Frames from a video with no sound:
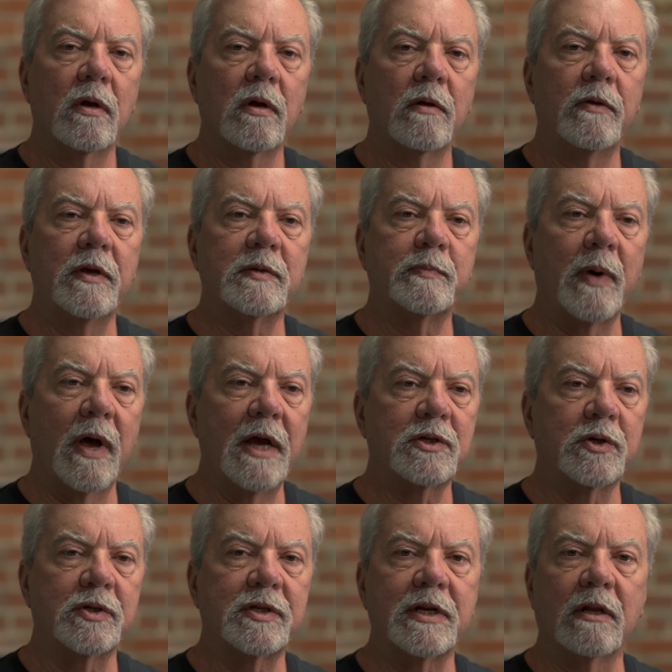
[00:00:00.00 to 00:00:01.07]
these bikes
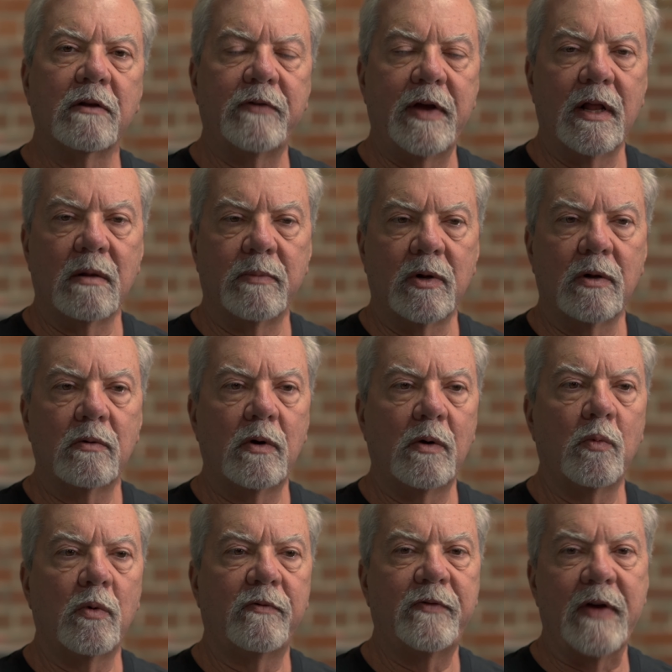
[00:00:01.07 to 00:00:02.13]
are still available and
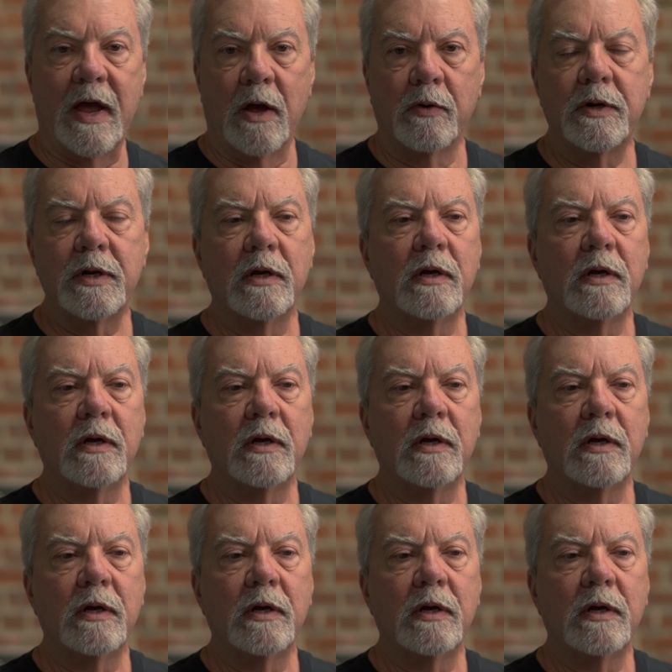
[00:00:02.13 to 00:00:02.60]
were found